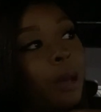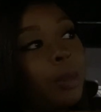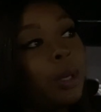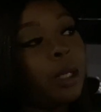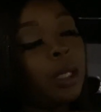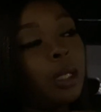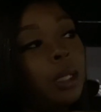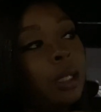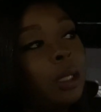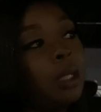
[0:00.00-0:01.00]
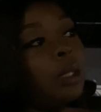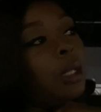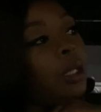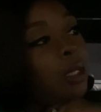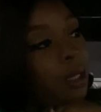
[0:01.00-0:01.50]
I barely can eat
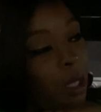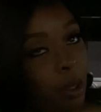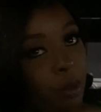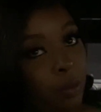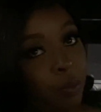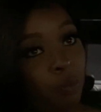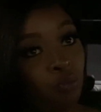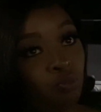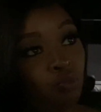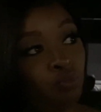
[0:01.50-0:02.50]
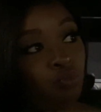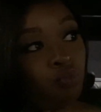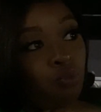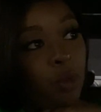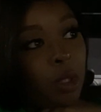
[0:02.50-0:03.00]
anything. So,
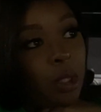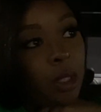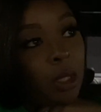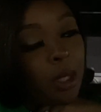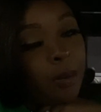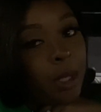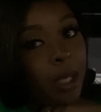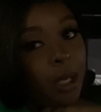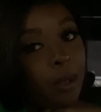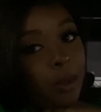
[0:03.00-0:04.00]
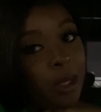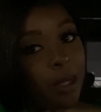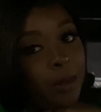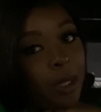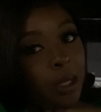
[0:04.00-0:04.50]
she'll come back out with
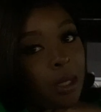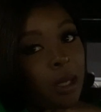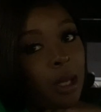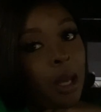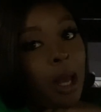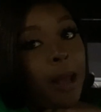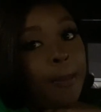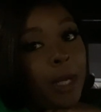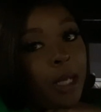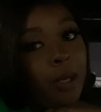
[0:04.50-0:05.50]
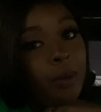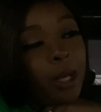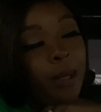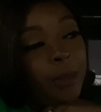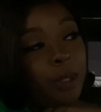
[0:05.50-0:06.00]
something. But anyway,
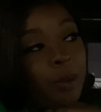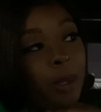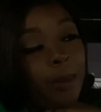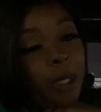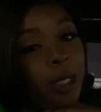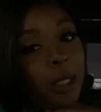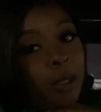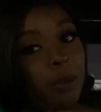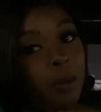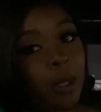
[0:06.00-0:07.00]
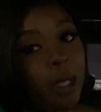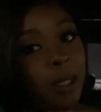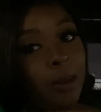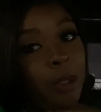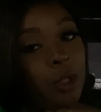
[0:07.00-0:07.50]
I'm just rambling at this point because
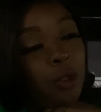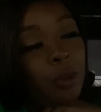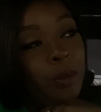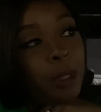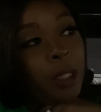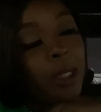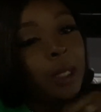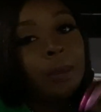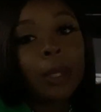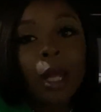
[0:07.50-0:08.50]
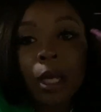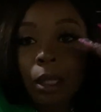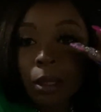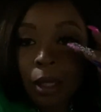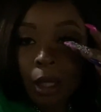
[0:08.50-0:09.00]
I'm extremely sleepy like a
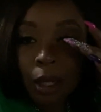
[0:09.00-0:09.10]
little kid.